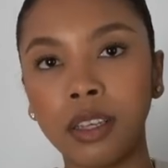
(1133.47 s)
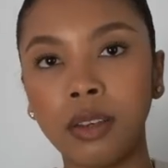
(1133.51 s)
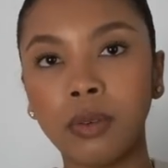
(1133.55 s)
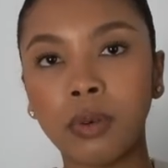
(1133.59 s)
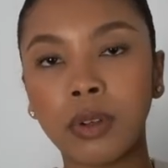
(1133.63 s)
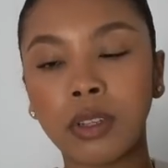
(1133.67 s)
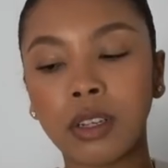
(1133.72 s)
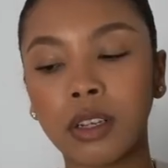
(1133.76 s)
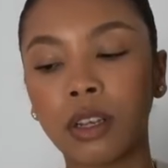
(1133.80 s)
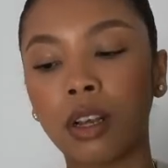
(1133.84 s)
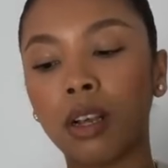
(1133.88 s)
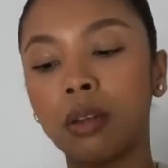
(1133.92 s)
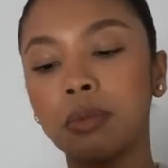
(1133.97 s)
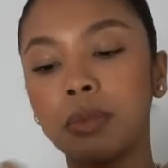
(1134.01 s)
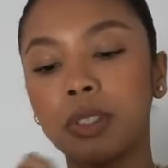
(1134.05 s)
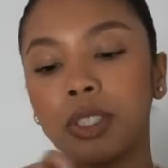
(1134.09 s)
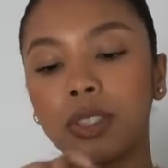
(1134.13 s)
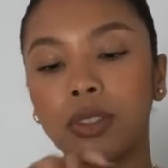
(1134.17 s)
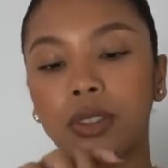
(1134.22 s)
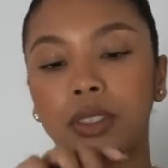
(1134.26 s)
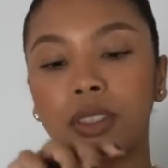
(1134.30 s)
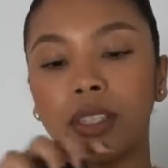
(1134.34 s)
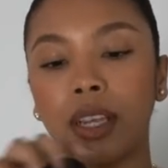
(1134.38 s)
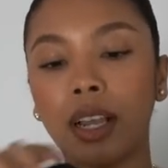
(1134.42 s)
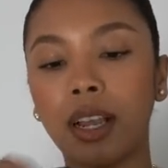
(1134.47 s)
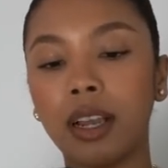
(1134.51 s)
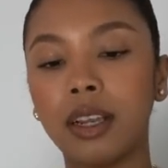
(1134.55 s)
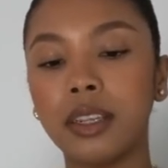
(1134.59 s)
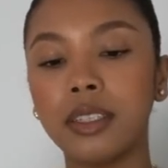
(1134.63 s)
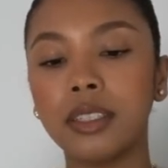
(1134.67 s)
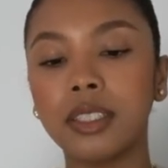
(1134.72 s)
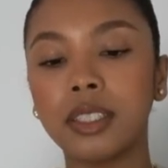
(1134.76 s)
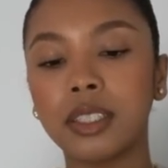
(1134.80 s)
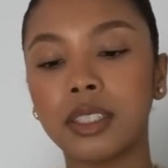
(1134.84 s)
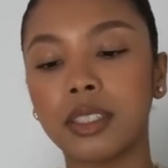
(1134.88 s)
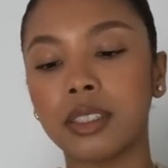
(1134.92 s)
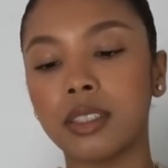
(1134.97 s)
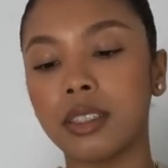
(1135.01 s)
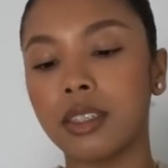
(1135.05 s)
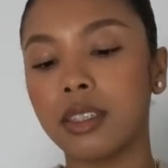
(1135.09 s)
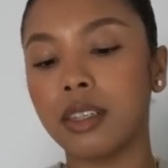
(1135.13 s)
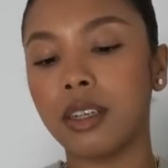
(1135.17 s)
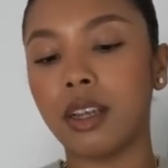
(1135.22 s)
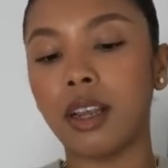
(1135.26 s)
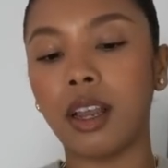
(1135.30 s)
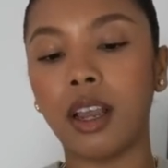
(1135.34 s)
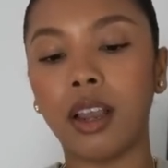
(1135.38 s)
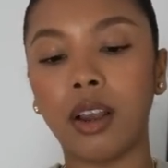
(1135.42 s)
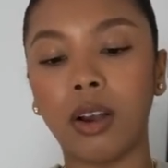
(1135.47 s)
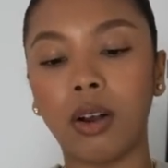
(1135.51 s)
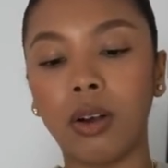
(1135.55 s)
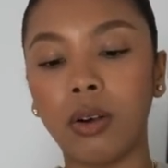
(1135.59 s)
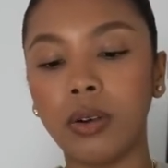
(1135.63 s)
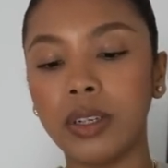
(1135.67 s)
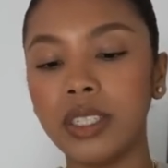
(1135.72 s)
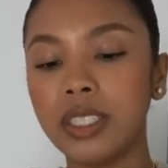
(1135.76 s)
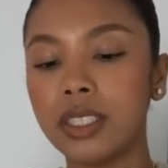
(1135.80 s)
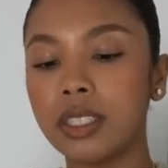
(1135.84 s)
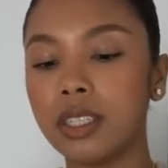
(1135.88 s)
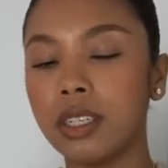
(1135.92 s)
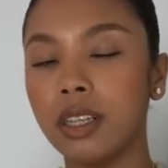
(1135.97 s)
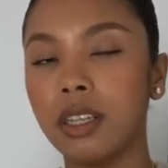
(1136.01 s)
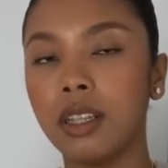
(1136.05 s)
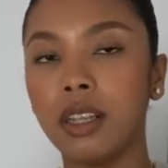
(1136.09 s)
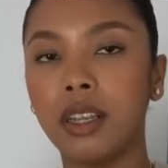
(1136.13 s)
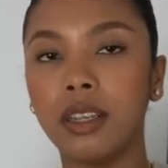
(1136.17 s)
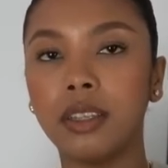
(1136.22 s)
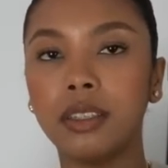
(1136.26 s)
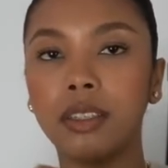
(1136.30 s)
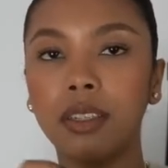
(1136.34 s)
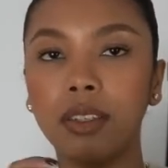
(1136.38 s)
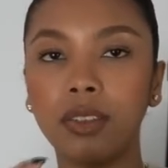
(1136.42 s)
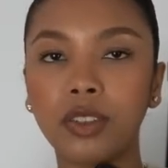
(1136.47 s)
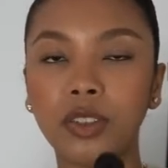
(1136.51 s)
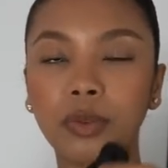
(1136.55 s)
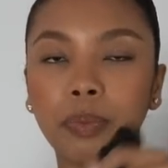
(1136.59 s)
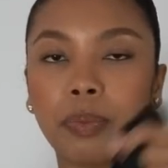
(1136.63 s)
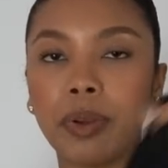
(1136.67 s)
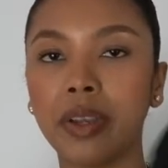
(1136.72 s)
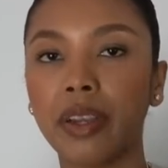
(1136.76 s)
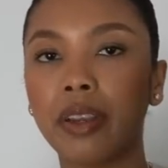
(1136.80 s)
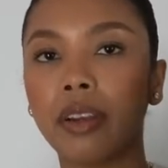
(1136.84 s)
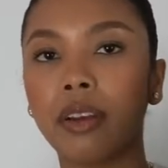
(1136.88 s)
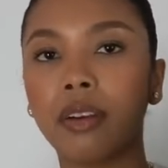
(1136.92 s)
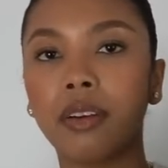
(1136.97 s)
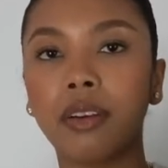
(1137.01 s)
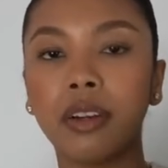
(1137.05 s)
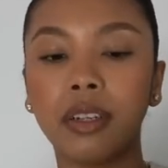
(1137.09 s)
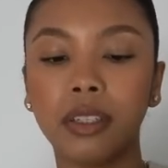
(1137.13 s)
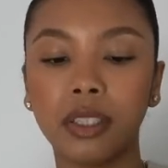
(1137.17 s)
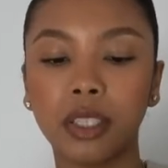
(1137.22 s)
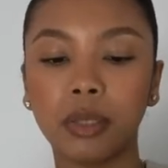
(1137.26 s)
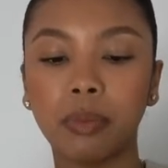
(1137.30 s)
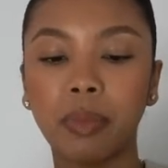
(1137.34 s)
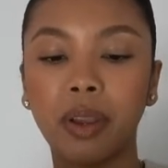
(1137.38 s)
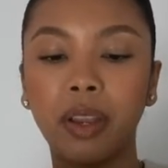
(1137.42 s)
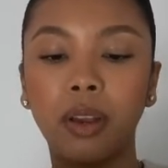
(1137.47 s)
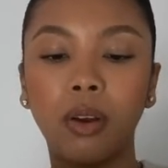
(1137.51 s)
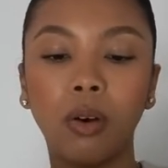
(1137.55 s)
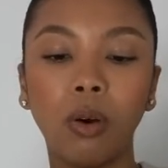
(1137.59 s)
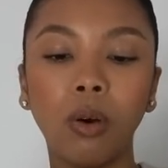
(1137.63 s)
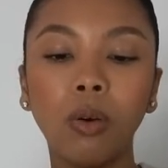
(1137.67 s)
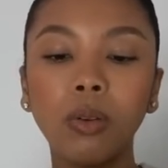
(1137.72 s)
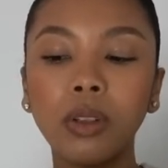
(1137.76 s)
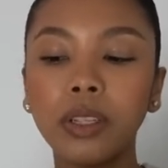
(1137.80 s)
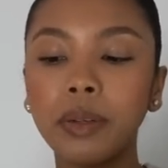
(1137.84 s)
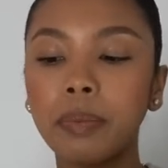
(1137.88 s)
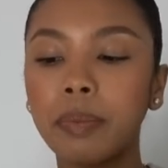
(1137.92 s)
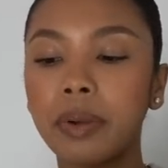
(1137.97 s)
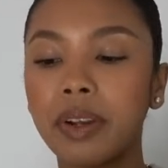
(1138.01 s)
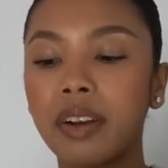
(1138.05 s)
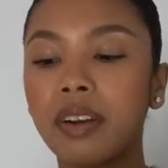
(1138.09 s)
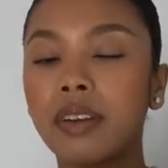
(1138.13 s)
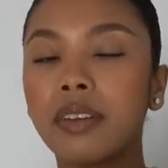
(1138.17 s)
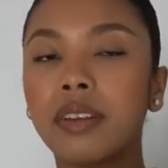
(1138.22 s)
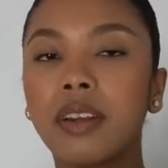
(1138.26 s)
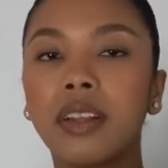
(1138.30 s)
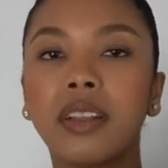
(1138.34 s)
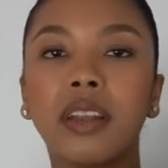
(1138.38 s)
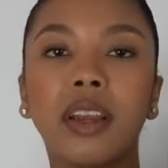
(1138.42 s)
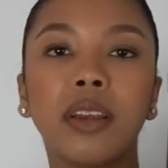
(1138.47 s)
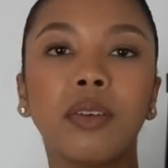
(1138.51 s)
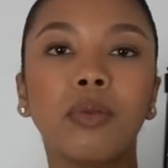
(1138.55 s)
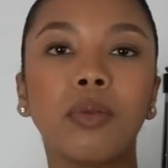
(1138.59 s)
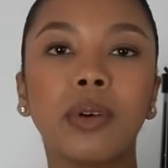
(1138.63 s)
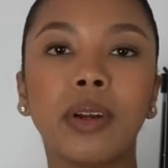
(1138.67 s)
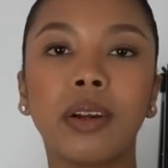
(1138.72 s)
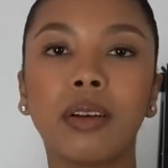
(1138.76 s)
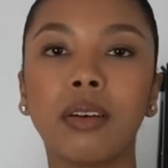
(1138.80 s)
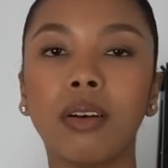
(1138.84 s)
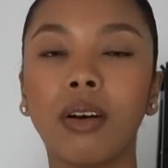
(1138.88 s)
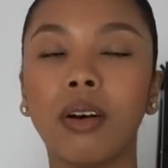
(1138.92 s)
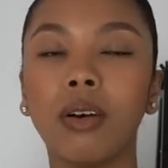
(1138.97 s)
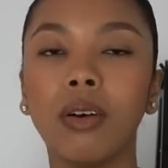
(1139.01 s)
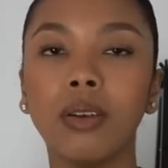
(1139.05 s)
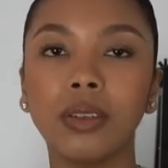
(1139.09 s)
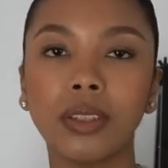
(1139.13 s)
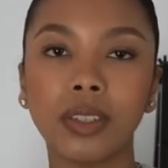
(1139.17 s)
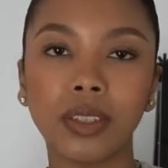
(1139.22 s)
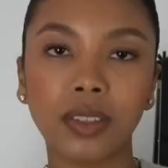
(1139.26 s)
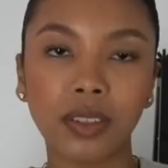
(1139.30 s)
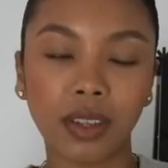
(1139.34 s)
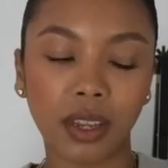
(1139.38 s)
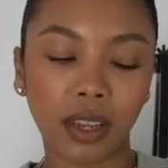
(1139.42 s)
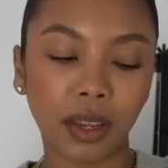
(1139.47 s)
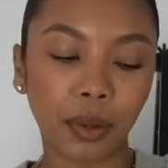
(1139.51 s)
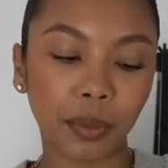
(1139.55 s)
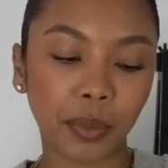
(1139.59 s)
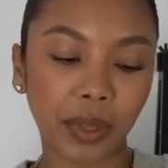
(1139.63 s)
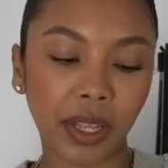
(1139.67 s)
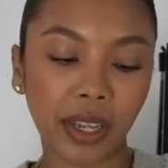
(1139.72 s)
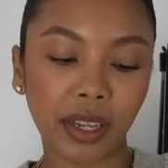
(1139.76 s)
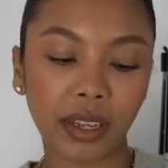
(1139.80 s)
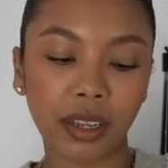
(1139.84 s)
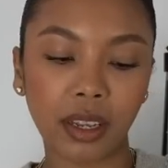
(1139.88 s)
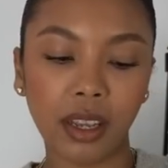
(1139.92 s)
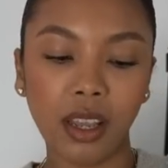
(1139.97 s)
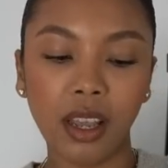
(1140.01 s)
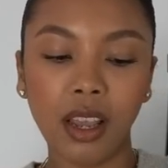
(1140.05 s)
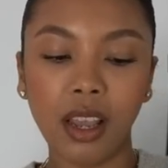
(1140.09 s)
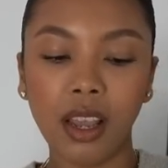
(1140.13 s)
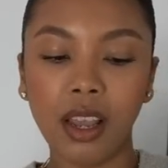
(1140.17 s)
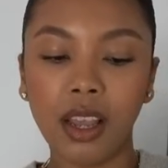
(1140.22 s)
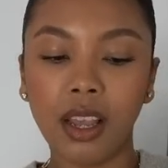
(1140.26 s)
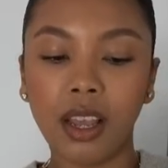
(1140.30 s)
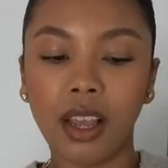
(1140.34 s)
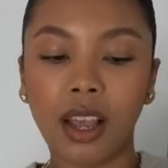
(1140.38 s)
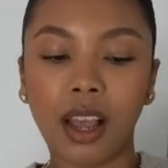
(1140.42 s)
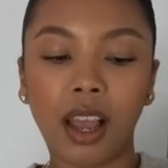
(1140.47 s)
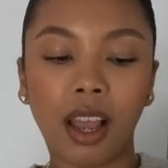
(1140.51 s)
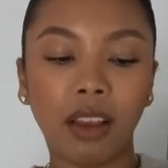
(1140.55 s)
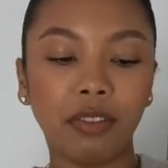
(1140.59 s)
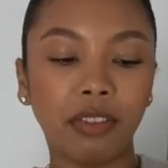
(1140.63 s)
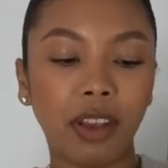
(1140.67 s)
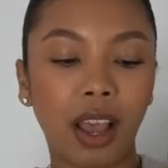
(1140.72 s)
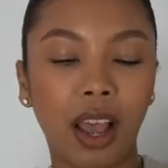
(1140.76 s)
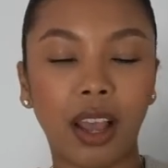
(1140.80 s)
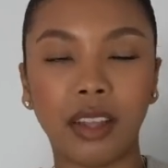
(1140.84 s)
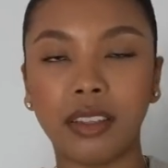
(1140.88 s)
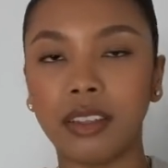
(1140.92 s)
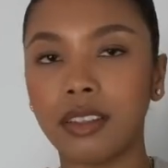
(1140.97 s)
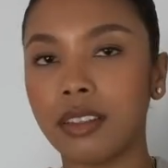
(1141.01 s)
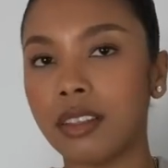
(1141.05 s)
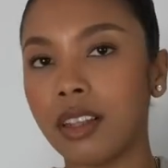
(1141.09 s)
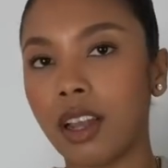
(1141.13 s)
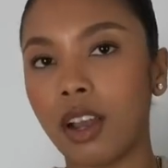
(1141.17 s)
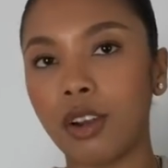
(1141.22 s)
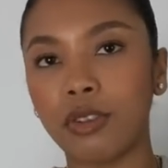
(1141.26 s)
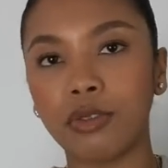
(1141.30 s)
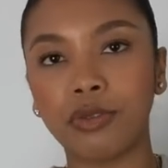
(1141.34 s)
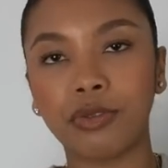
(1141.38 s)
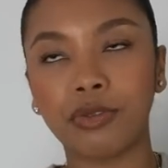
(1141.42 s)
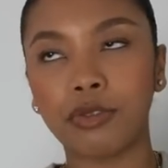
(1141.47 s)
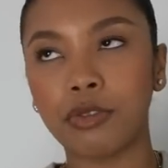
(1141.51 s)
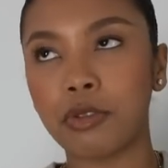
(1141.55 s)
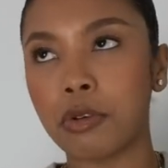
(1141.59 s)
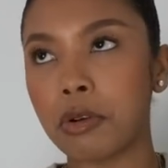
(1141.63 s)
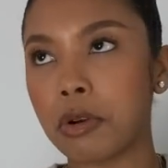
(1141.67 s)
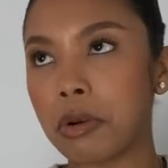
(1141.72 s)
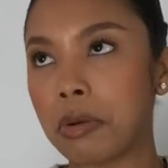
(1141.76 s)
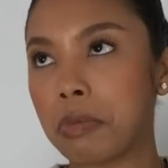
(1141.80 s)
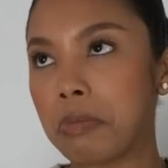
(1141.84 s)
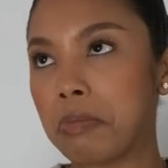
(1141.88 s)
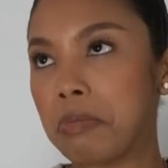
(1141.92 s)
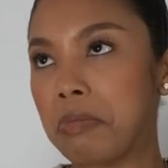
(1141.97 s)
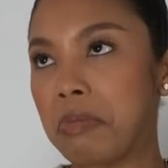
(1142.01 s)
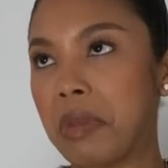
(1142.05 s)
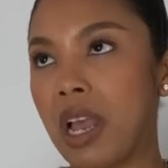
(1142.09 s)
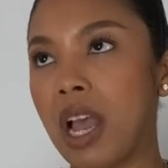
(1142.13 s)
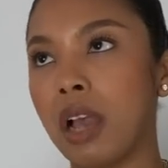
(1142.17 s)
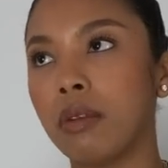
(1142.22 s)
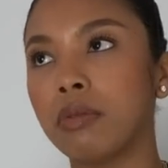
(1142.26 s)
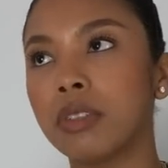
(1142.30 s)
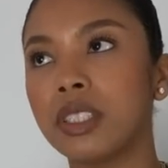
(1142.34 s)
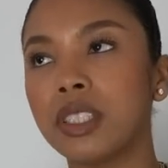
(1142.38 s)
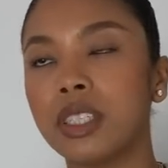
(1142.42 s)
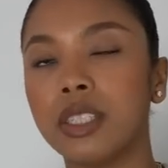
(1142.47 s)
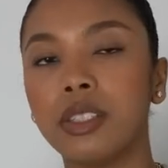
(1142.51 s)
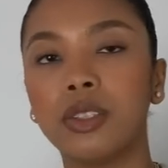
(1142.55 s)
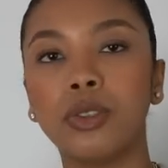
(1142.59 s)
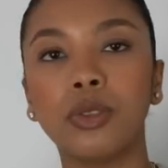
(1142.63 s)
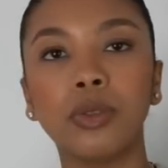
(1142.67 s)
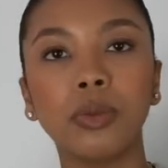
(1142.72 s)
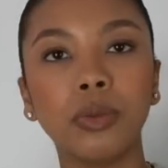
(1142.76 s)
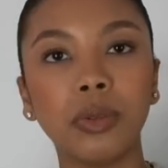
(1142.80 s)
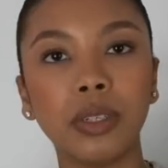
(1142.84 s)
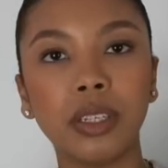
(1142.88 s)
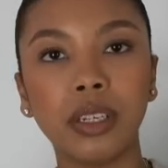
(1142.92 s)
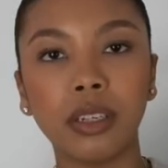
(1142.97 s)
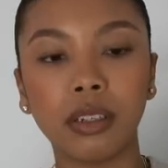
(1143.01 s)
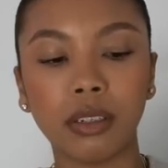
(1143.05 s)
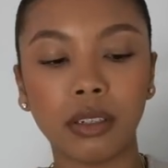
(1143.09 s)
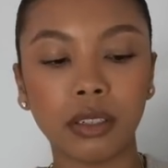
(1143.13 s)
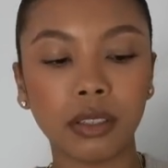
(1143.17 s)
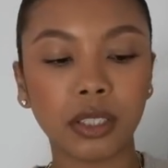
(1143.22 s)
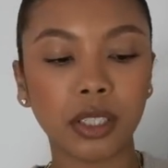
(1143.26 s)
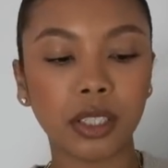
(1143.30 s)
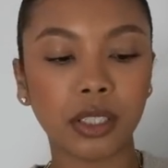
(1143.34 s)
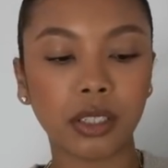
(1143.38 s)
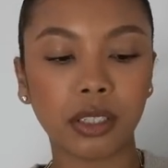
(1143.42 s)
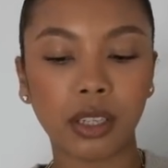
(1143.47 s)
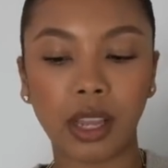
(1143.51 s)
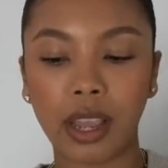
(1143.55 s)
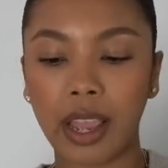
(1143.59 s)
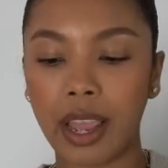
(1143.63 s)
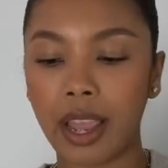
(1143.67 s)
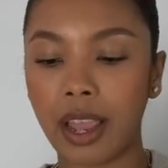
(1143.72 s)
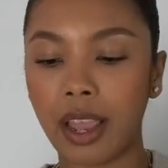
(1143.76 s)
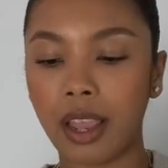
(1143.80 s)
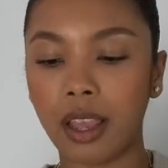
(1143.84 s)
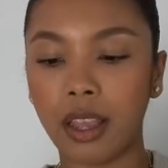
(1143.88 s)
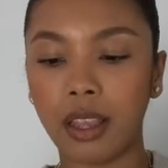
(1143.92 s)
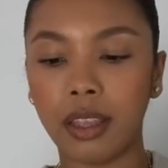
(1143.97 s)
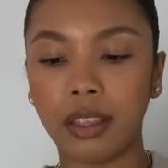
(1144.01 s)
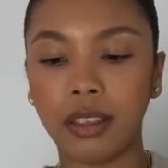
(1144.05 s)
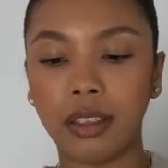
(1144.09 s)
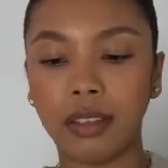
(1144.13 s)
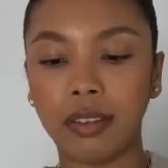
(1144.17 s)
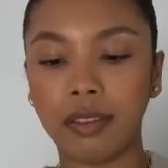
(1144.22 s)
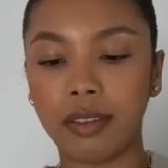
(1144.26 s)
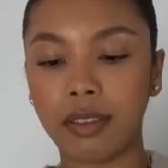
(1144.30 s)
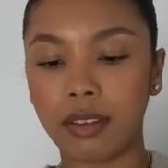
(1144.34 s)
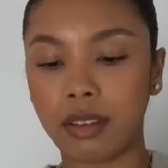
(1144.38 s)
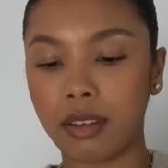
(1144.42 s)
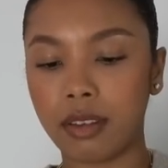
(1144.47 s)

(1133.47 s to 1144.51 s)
when it comes to tights. I always say like this pair is my only pair that I wear all the time. Like I've had it now for, I would say 2 years, and